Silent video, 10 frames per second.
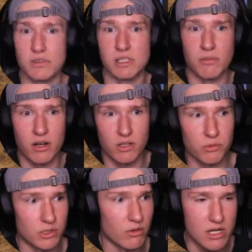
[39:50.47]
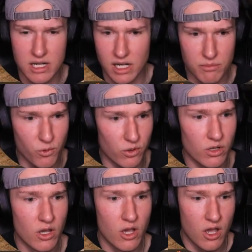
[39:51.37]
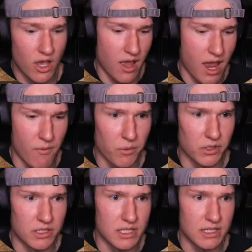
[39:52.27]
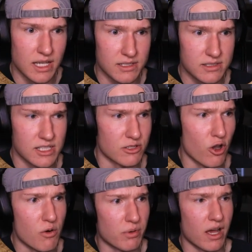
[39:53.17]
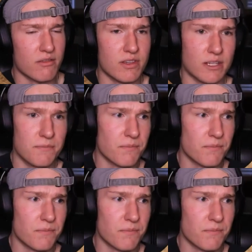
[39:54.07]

ZModeler. We don't need it anymore. And what we're going to need next is OpenIV.